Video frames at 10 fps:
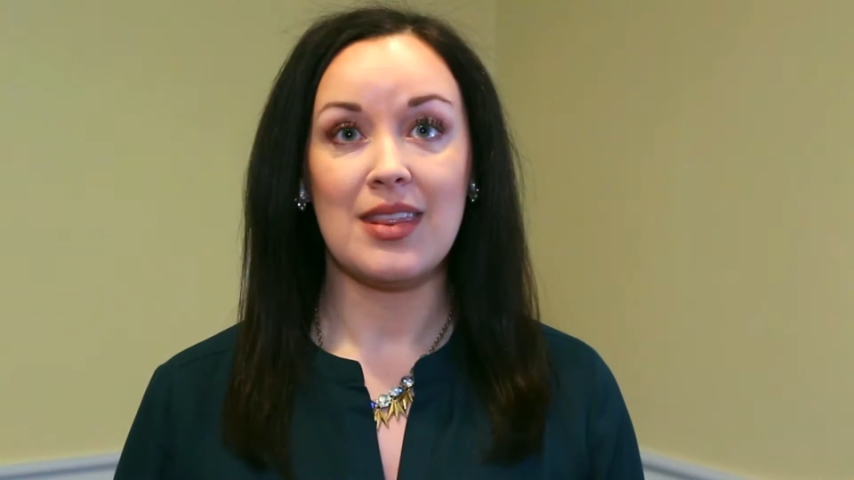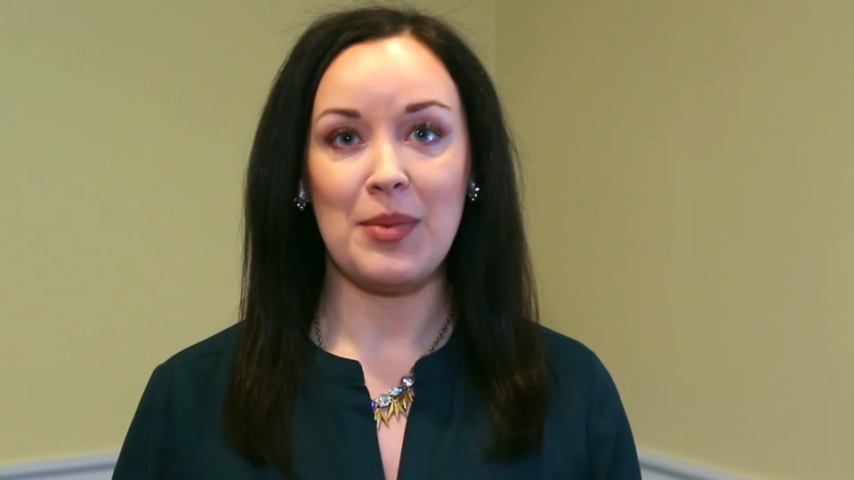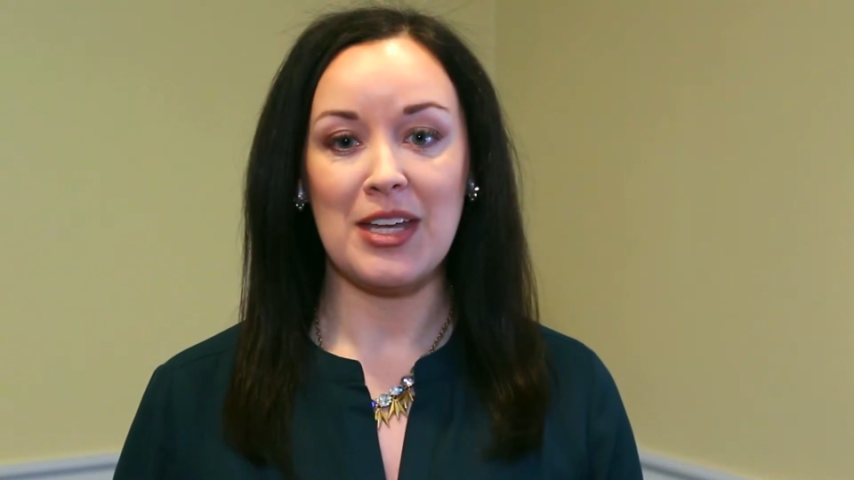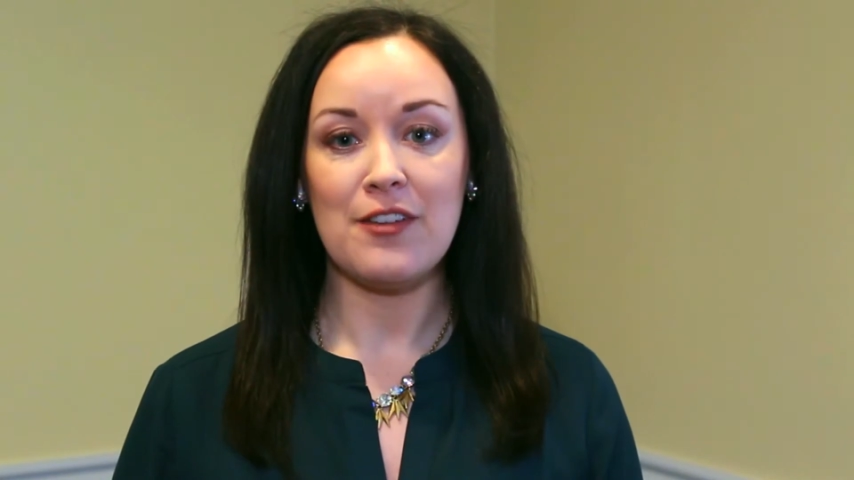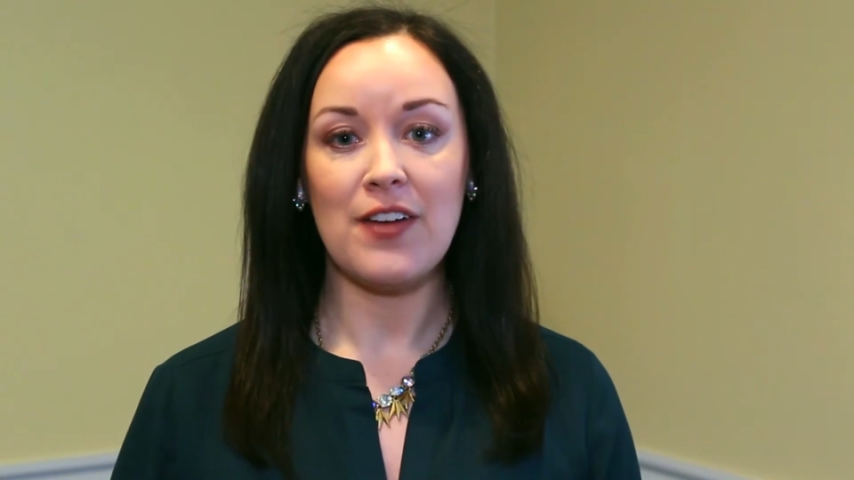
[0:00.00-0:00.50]
The
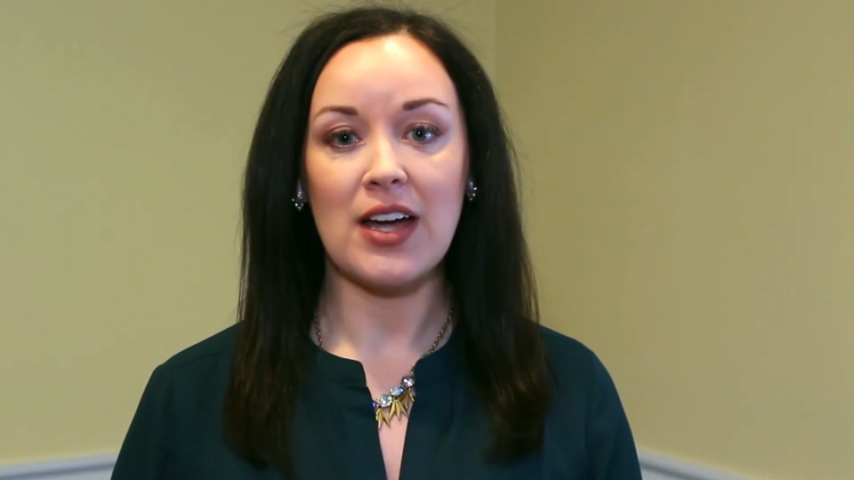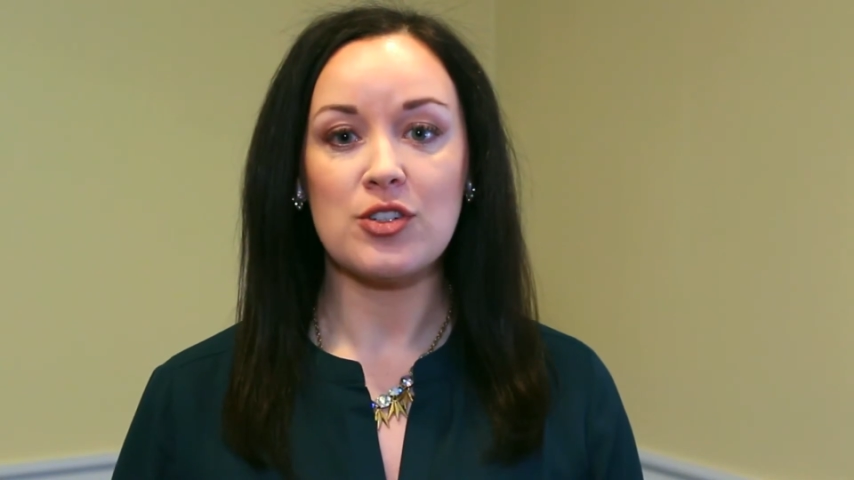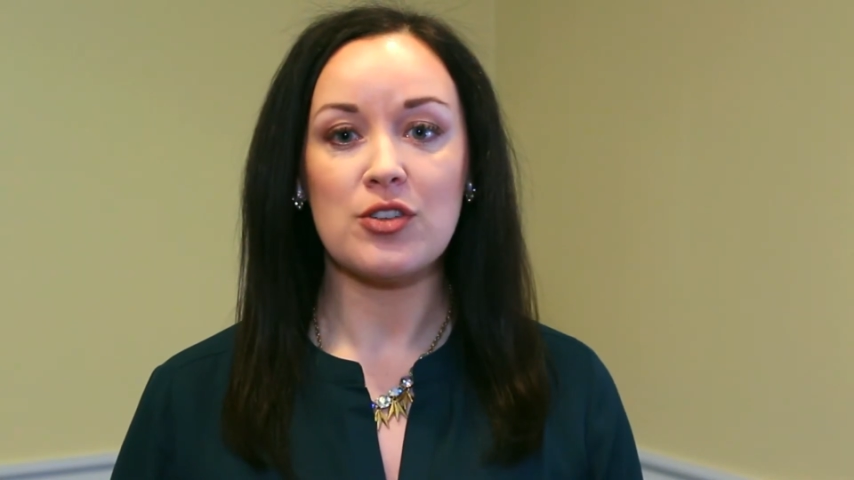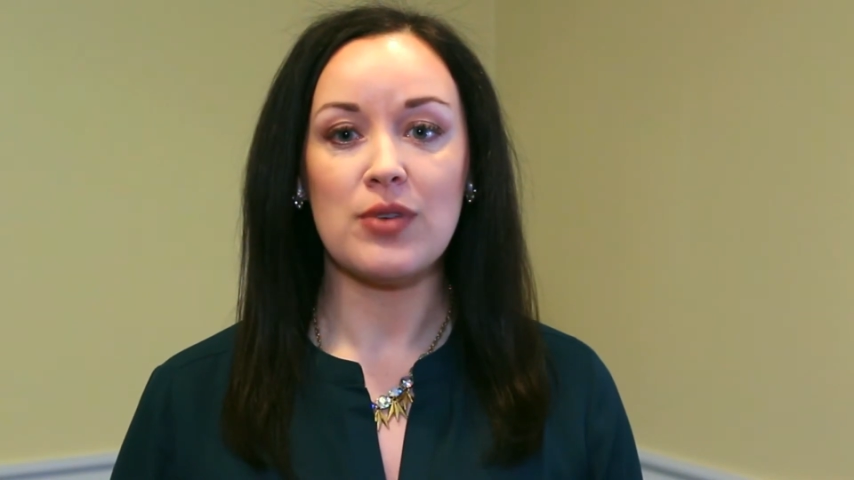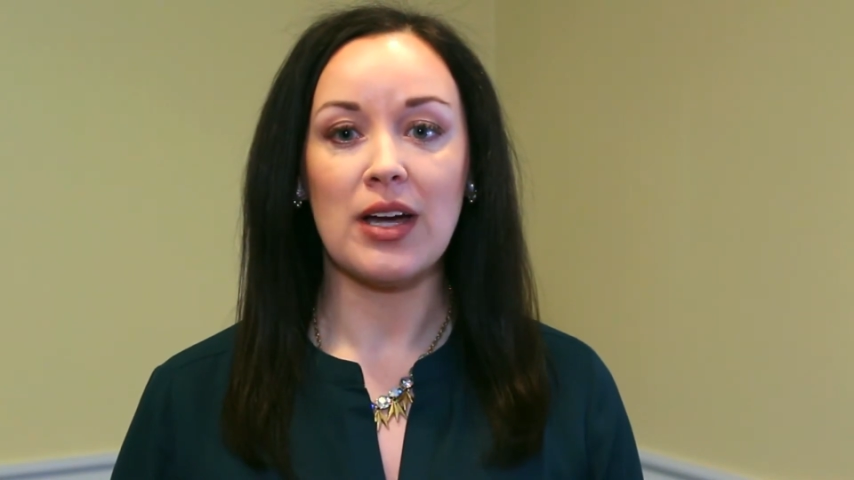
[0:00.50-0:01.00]

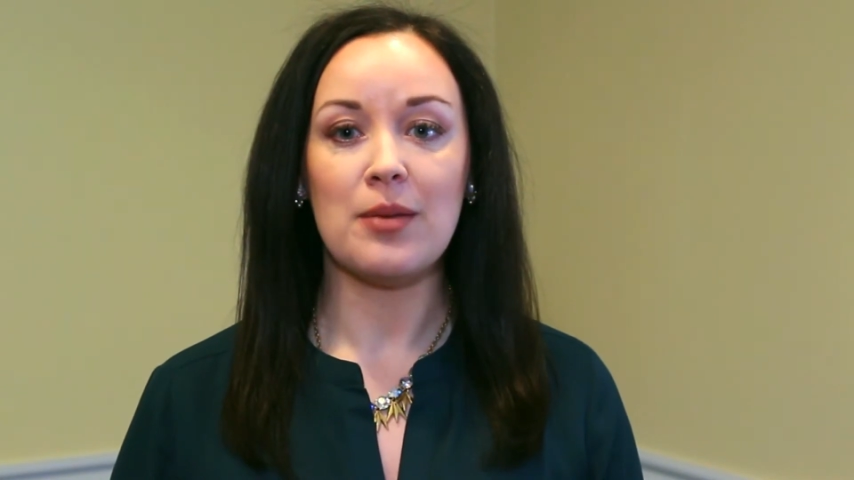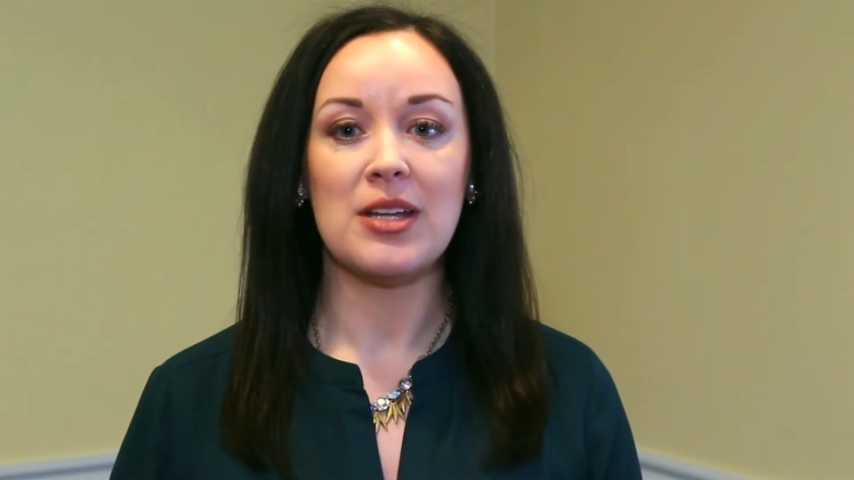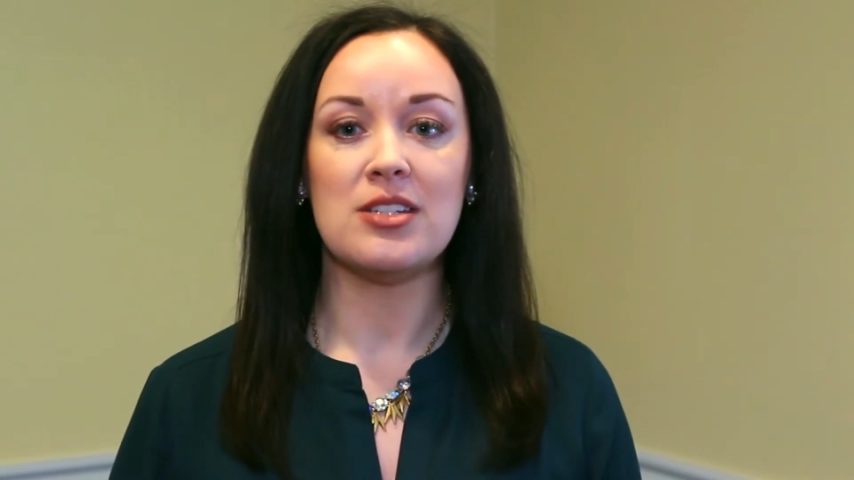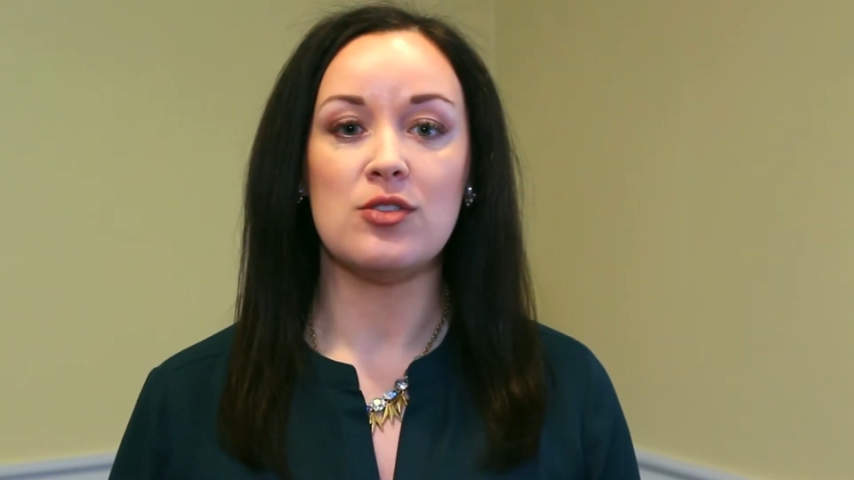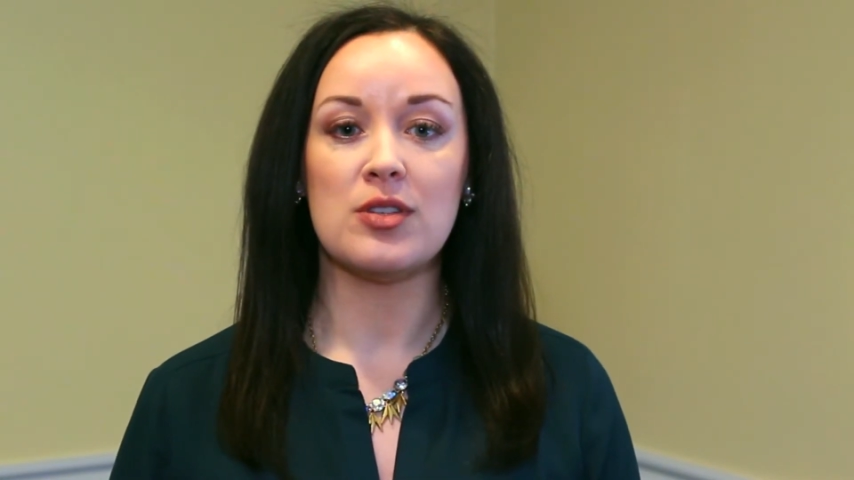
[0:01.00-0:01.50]
manufacturer
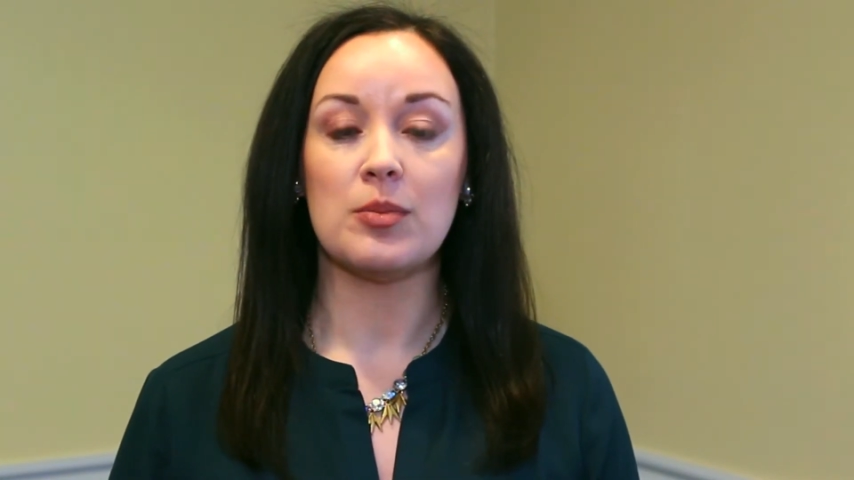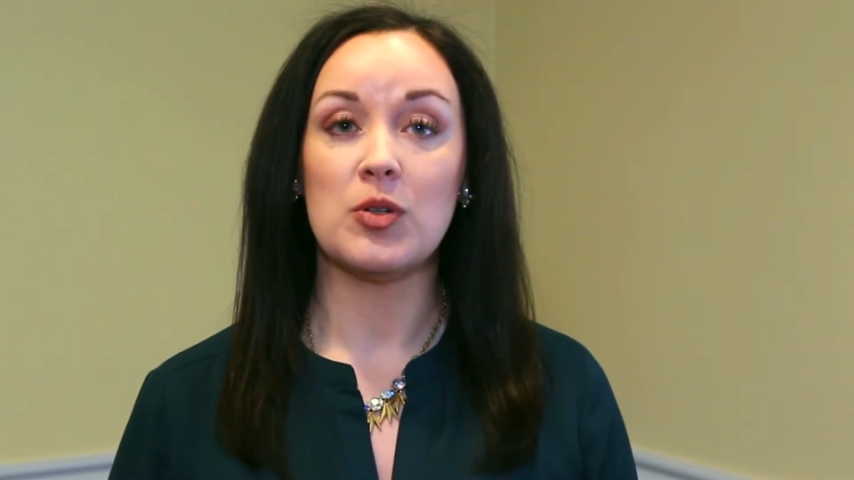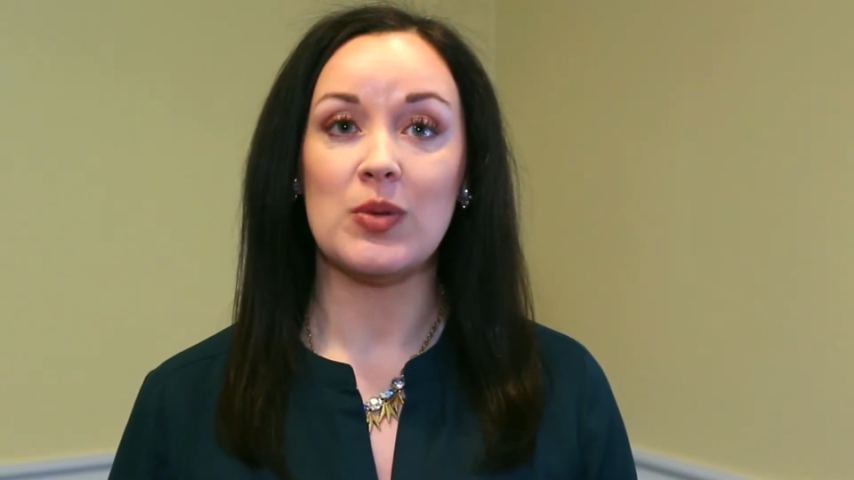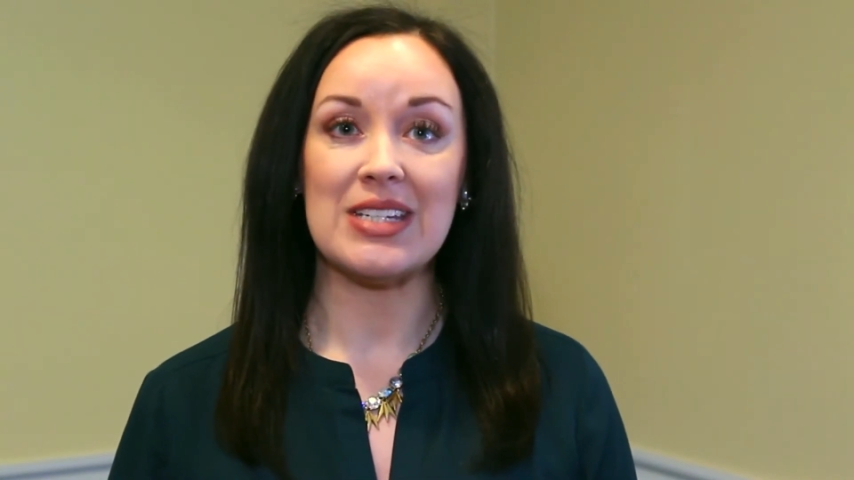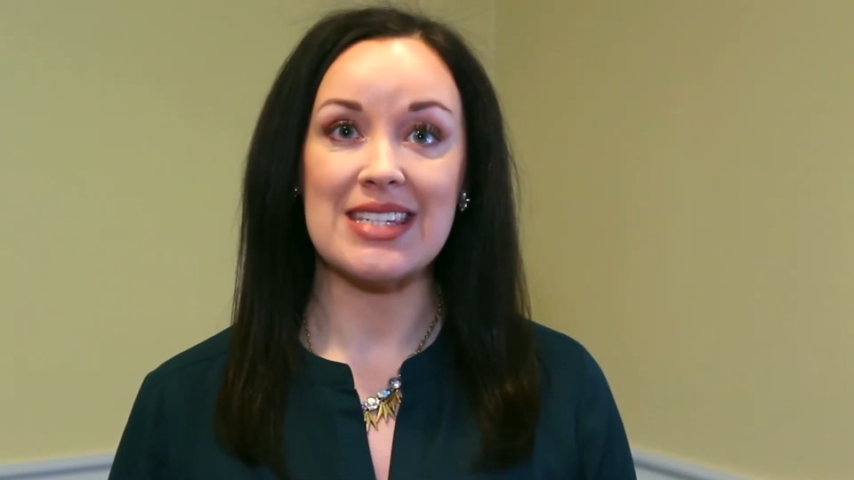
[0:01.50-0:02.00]
recommends using
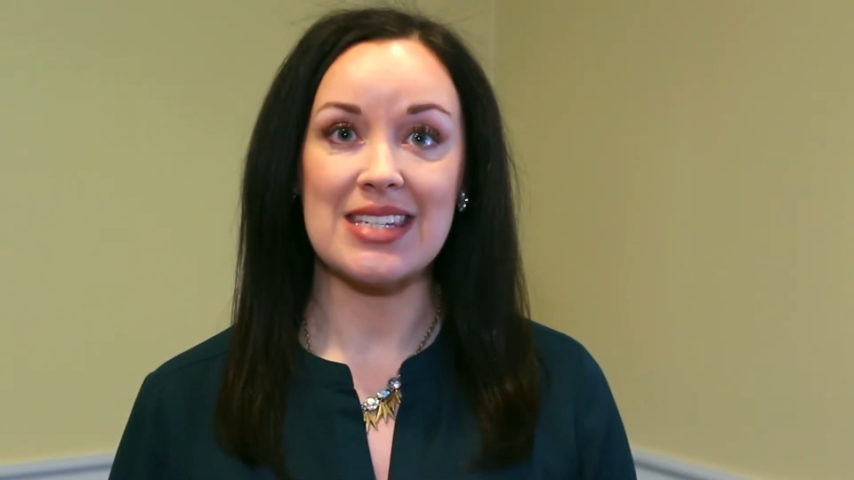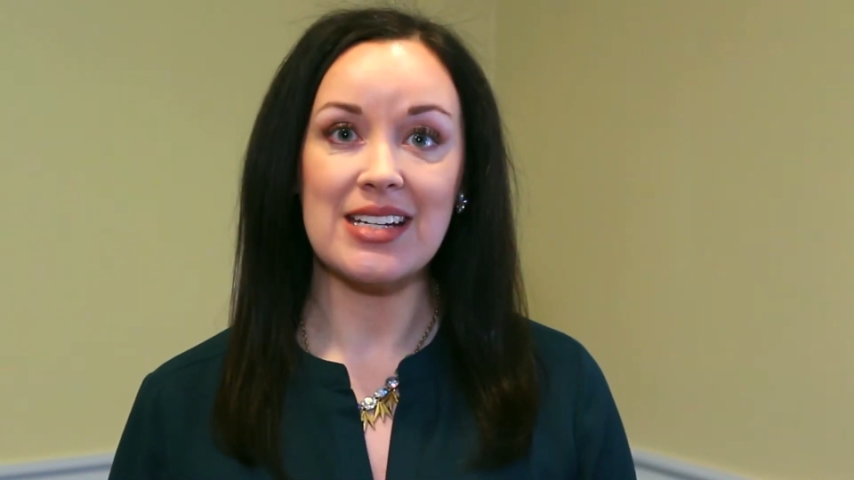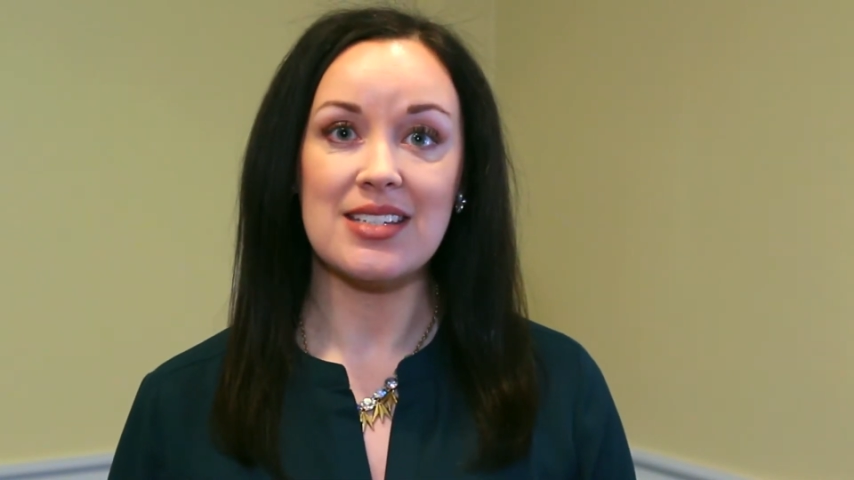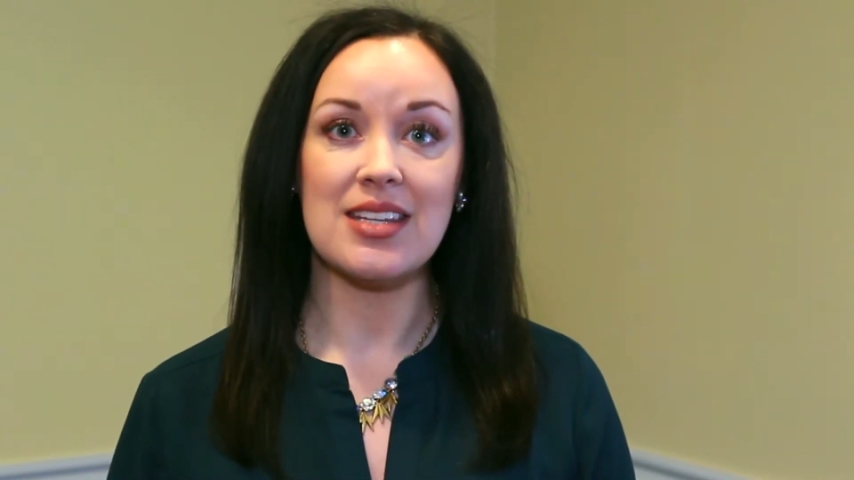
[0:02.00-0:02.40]
between 6